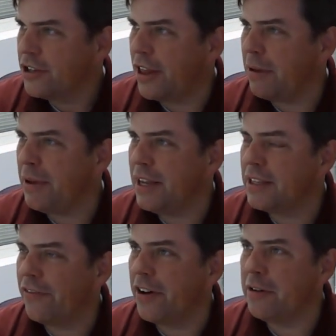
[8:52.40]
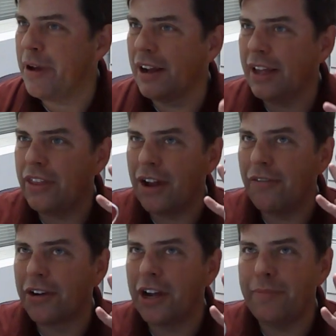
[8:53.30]
So that means fundamentally they're
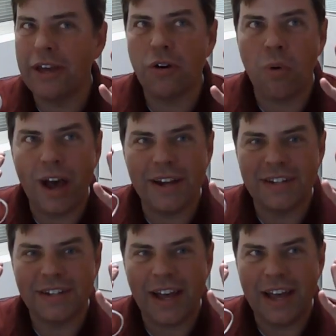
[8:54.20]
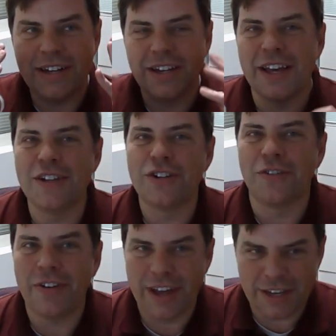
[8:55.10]
never going to be quite as tight
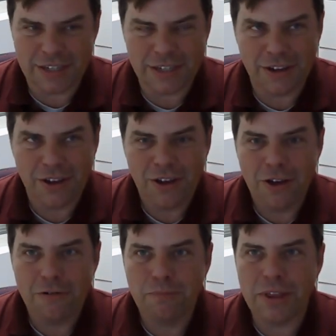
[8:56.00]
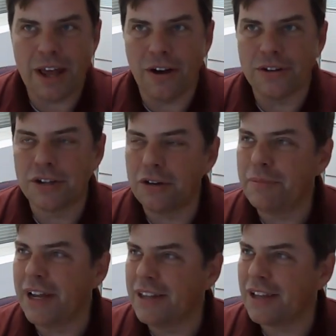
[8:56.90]
against your face, but that also
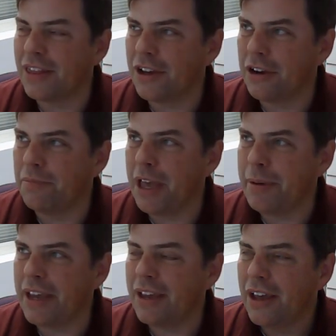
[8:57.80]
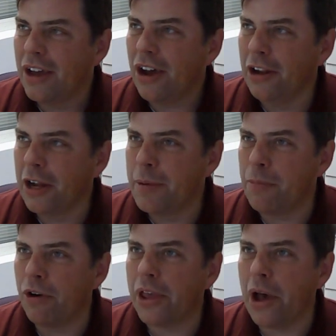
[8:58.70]
means that they're maybe a little
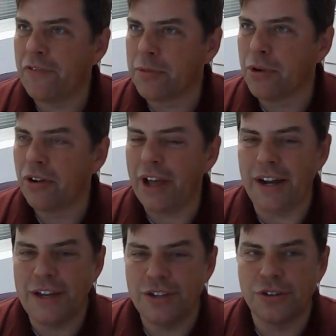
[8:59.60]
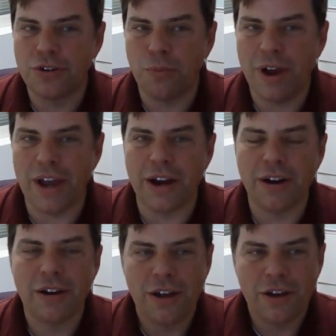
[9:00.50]
bit more comfortable and easier to
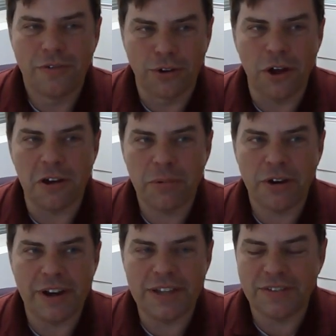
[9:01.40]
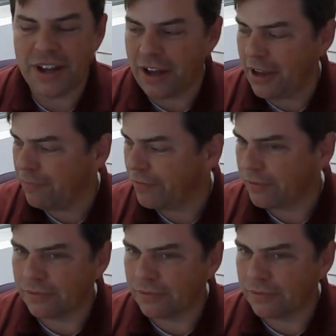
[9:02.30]
wear for long periods of time.